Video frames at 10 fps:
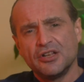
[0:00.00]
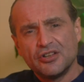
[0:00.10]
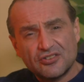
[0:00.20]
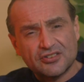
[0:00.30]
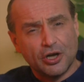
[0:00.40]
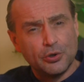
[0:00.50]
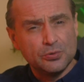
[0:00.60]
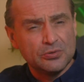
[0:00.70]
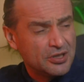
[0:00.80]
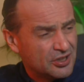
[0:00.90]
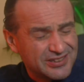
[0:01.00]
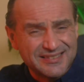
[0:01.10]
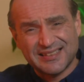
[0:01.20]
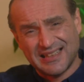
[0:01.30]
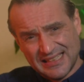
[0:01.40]
so
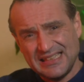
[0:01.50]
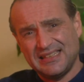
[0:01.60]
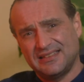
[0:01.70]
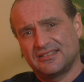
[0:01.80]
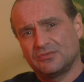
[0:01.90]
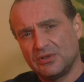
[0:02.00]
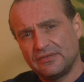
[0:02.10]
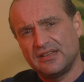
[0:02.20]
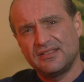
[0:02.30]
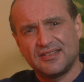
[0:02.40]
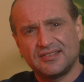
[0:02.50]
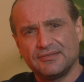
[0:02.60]
contained within this